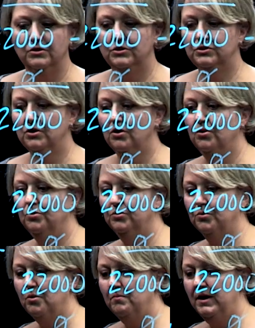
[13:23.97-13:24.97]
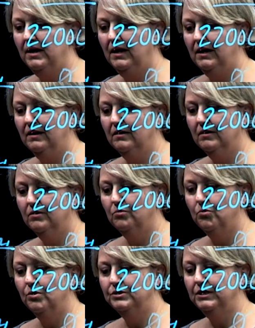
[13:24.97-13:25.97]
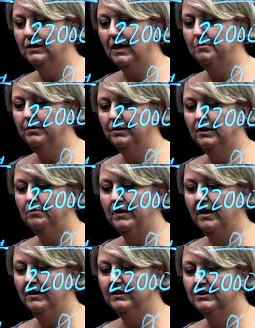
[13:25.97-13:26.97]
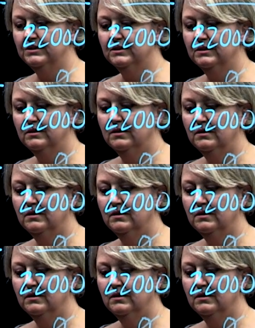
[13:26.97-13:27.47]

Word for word: So the remaining warranty liability balance